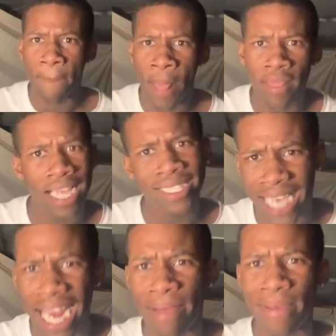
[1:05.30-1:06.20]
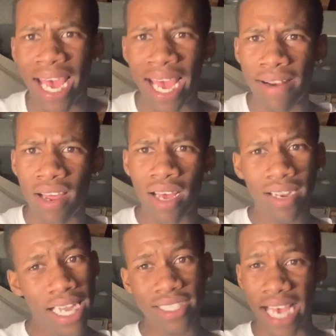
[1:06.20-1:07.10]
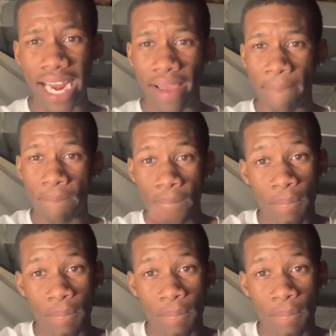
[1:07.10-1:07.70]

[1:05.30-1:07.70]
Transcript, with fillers: Let's get it, man. Let's get it.